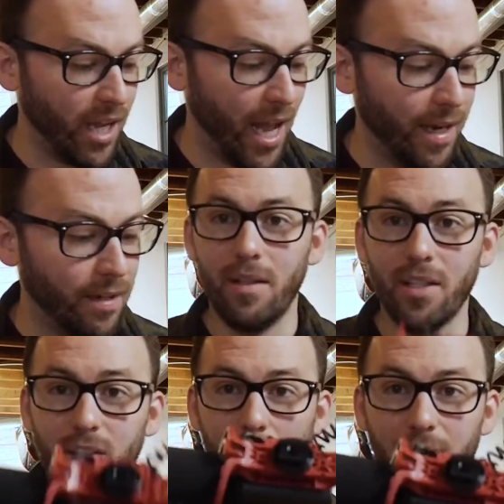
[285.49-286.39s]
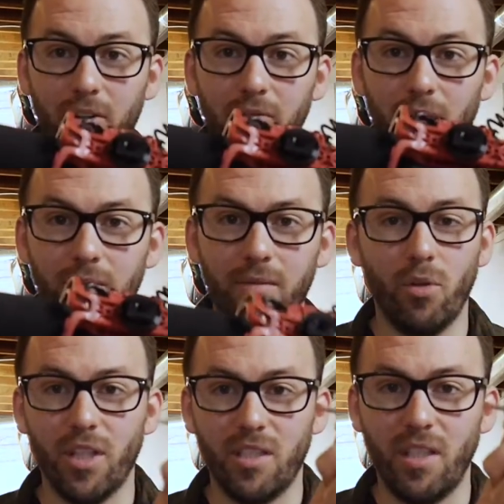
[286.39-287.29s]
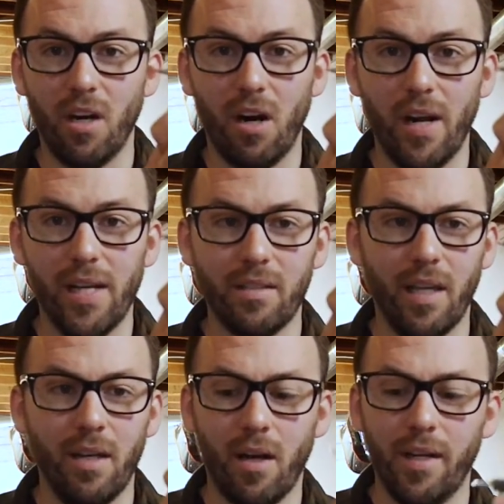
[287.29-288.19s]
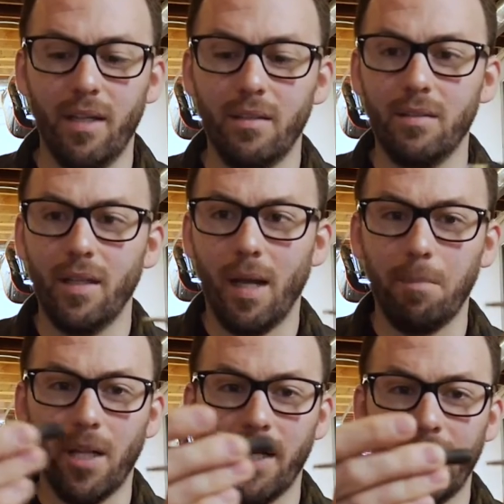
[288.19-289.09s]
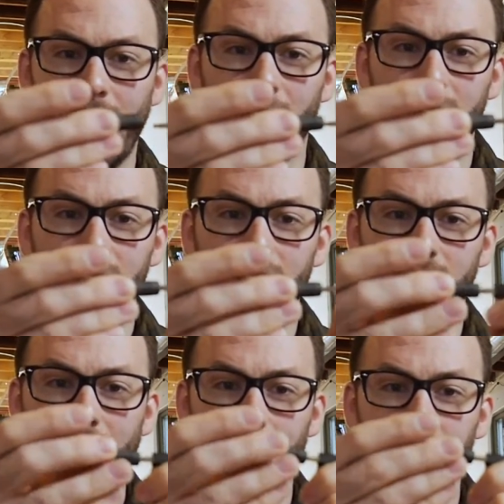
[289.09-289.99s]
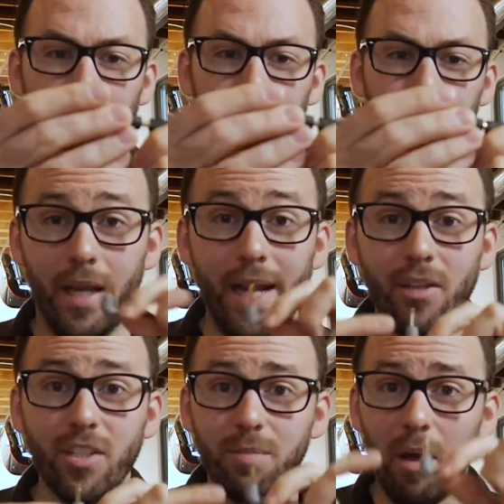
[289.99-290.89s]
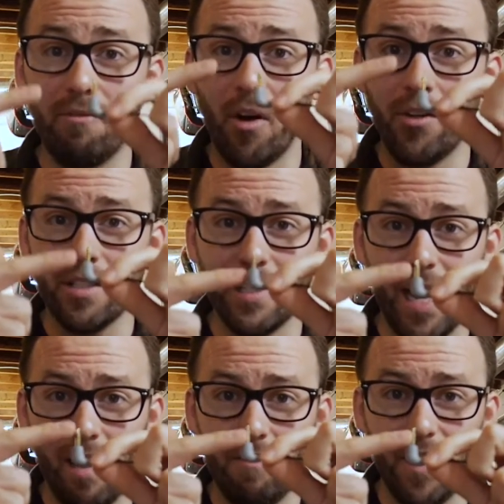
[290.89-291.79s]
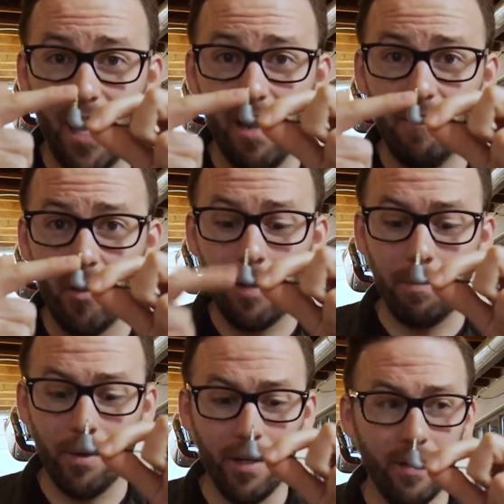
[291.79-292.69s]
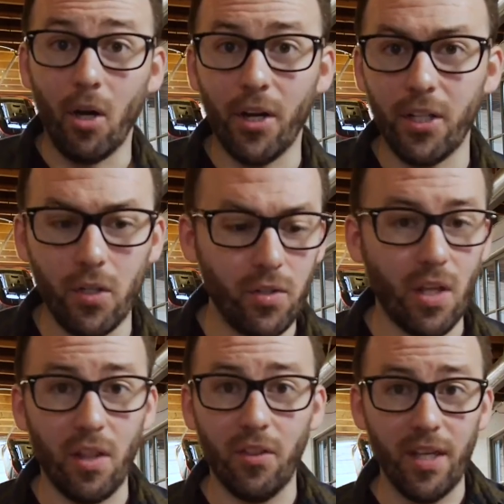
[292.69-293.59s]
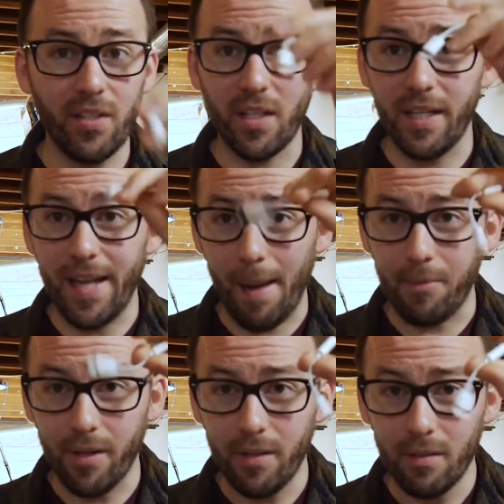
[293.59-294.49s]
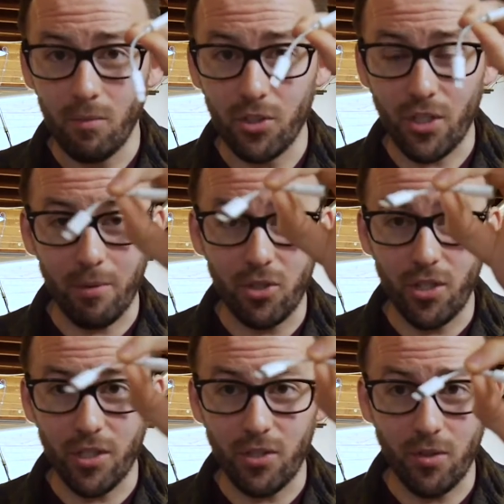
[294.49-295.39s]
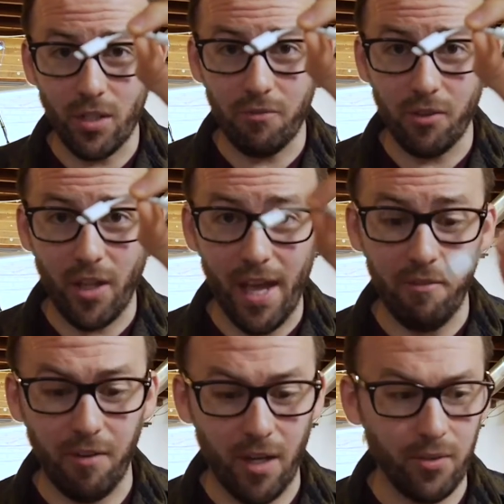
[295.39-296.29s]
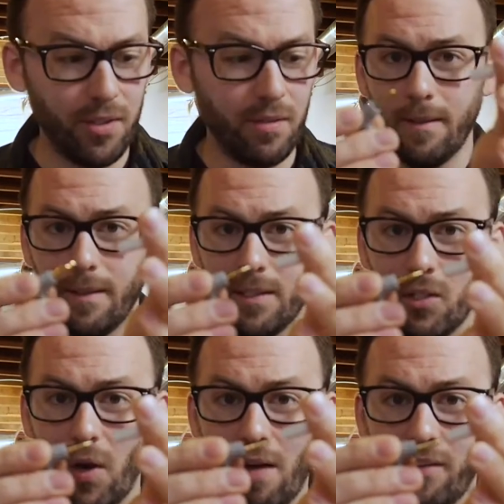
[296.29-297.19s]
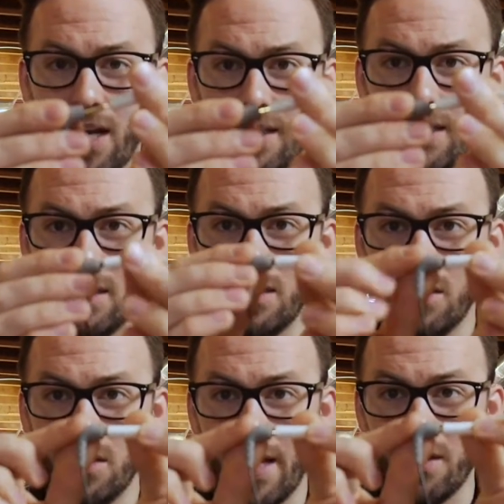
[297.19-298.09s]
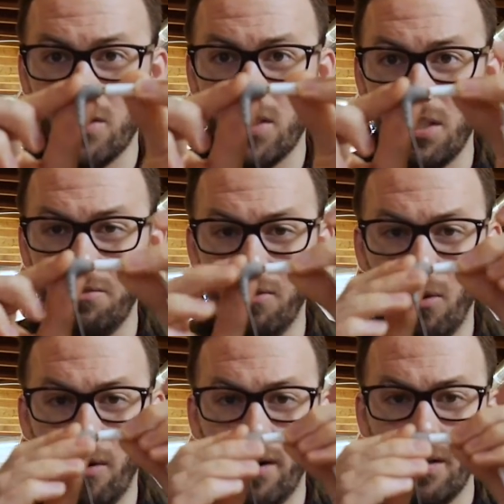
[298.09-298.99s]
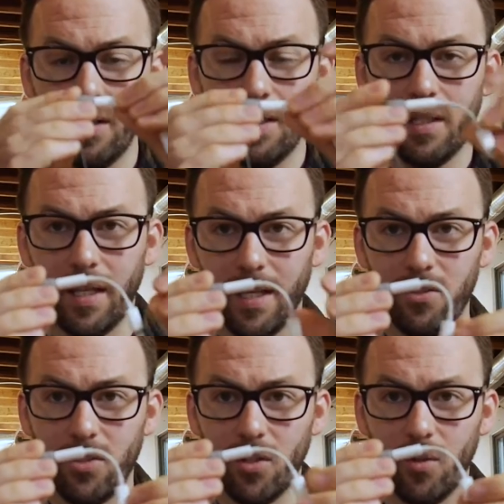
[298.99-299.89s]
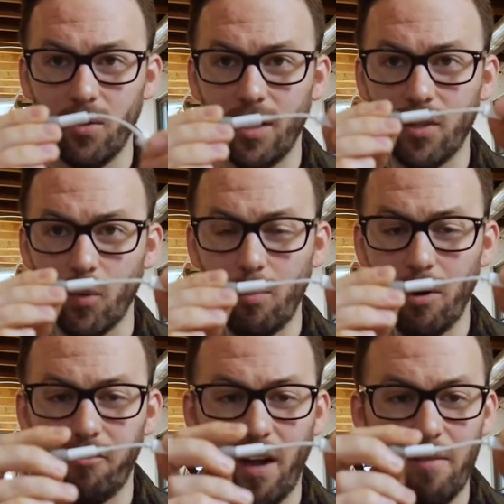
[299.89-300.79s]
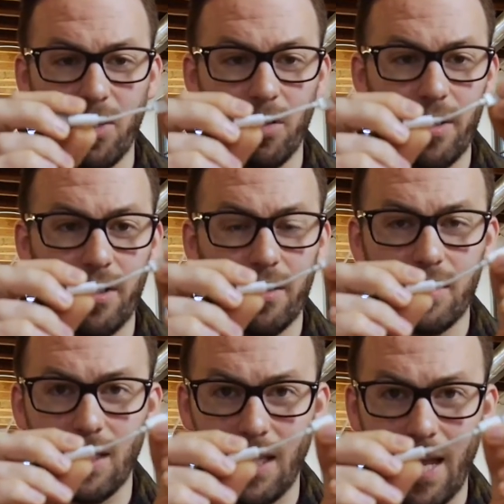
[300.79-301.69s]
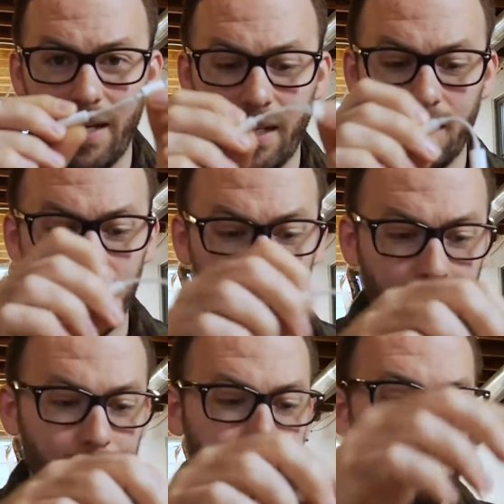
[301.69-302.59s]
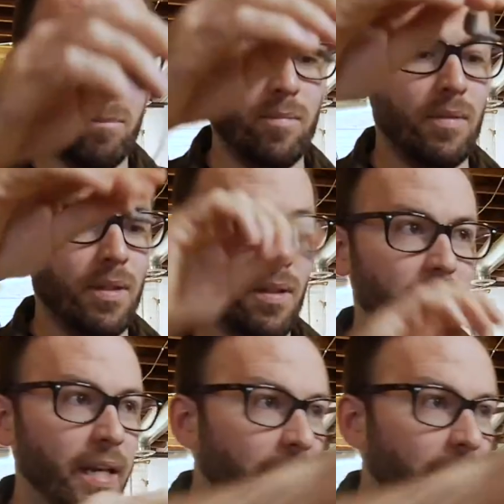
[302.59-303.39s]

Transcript: got this microphone with a TRS end on it. I'm plugging that onto the adapter. And now since my phone doesn't have the headphone input, I'm gonna use this adapter, which I was just using for the headphones. So now I've got the SC4 into the 3.5 millimeter to lightning. And